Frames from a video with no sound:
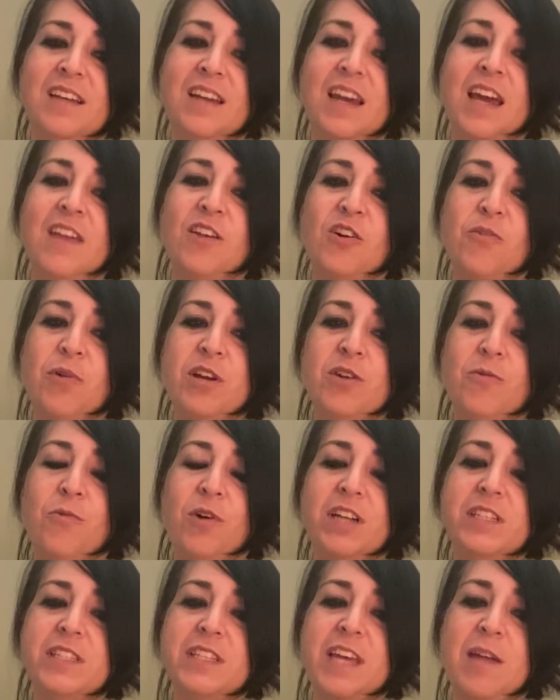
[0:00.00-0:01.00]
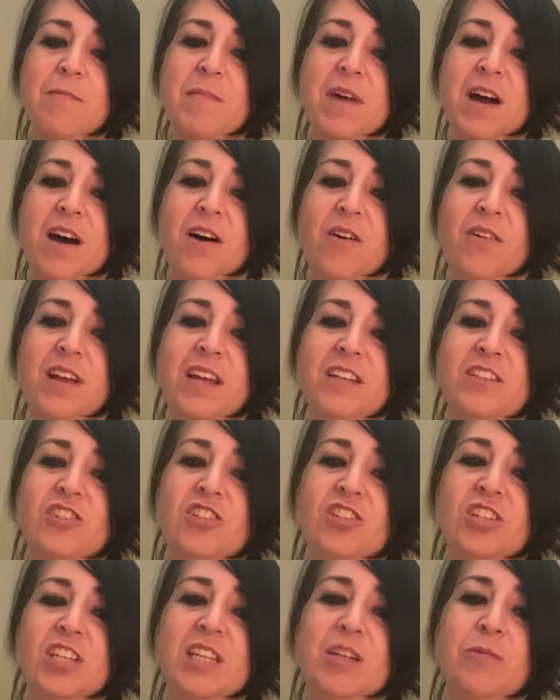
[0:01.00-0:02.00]
And the Queen of Wands came out and
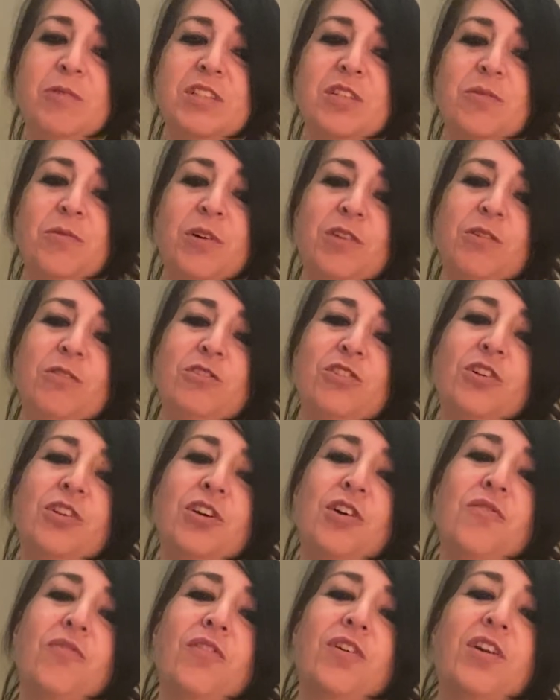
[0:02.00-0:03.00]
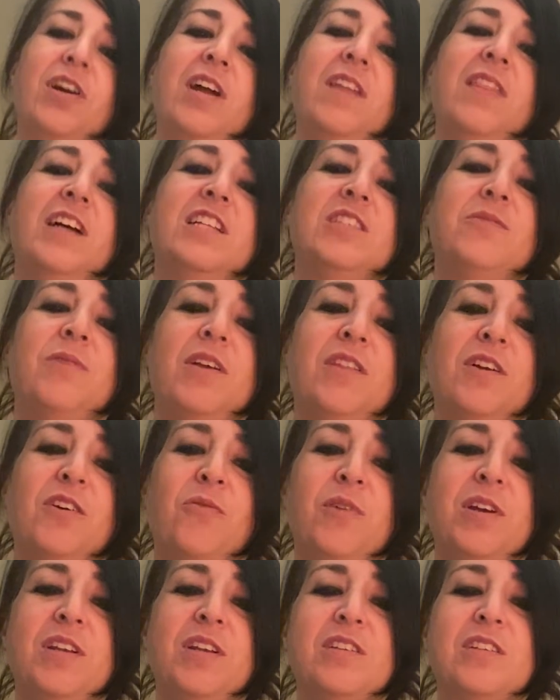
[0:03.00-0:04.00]
she was the one who took over. And that's why the
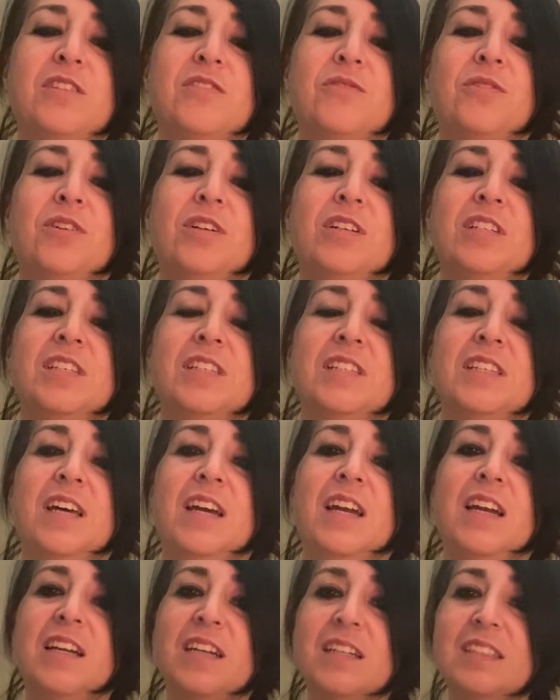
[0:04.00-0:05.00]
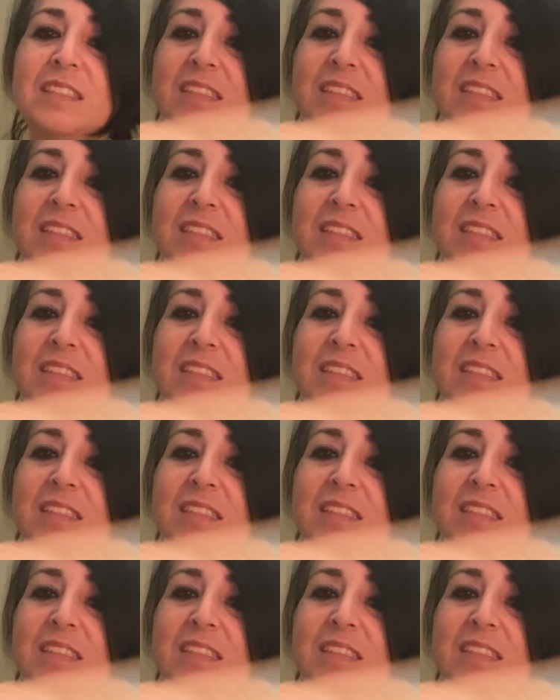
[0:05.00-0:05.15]
Queen of Swords is like,